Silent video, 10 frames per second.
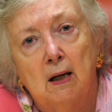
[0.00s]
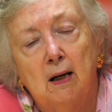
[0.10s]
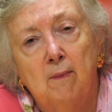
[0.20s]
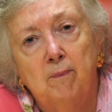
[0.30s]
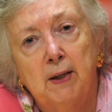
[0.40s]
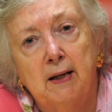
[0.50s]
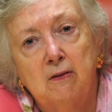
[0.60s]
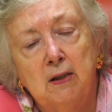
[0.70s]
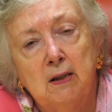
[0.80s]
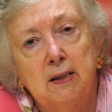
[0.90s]
but I
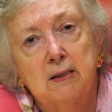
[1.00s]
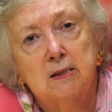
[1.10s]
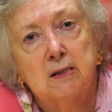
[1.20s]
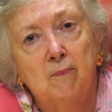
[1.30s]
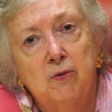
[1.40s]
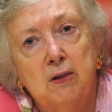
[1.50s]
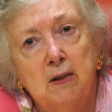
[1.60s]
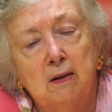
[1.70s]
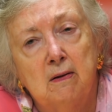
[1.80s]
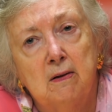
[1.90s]
think it's
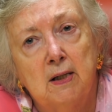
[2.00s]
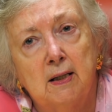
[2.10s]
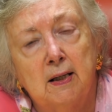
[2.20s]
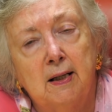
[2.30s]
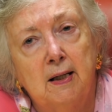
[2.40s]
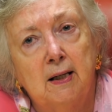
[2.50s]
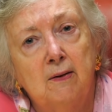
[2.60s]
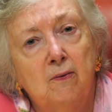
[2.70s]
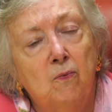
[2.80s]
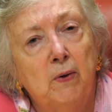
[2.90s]
something that,
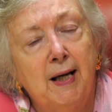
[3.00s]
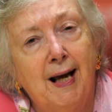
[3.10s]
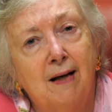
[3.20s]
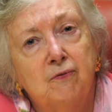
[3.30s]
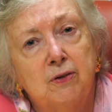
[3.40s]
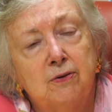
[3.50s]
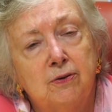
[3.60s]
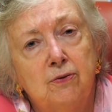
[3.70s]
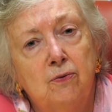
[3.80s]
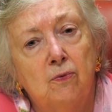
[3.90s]
again, we have to
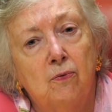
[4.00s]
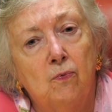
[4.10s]
do.